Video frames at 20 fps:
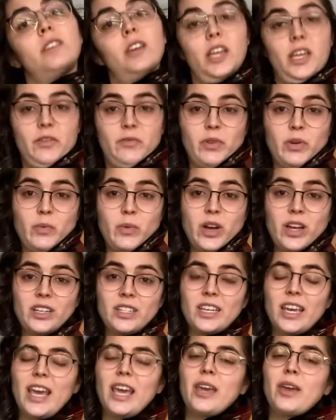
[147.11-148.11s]
If we want
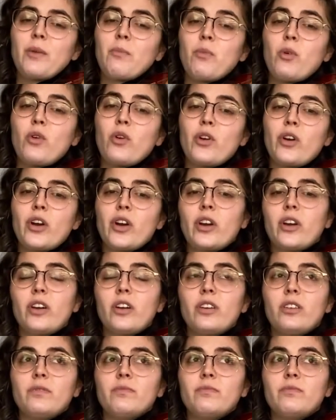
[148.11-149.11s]
a more
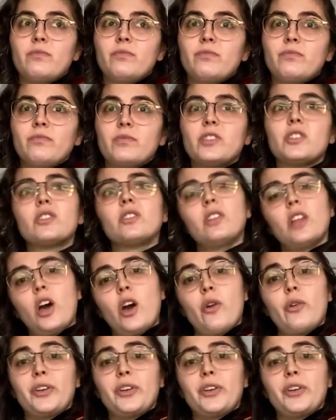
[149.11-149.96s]
slow